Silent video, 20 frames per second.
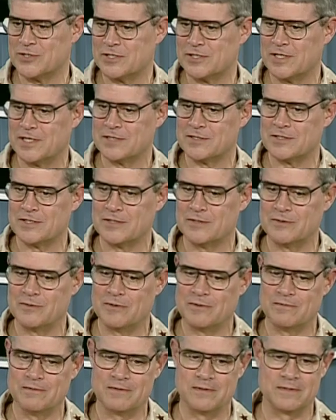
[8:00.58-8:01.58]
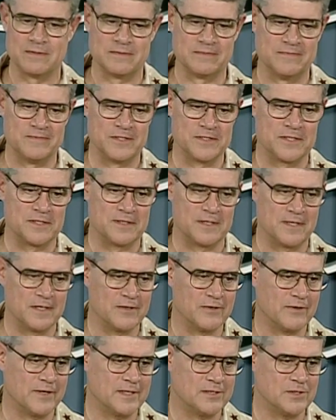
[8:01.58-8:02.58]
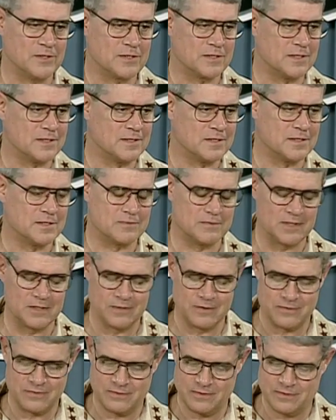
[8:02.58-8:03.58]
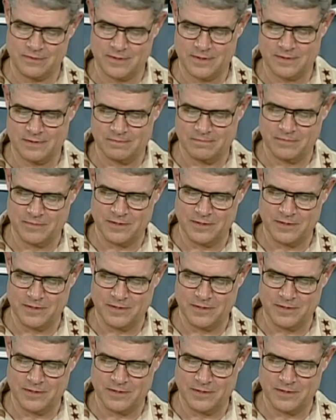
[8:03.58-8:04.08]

a chance to go over and visit the other agencies as we go through the,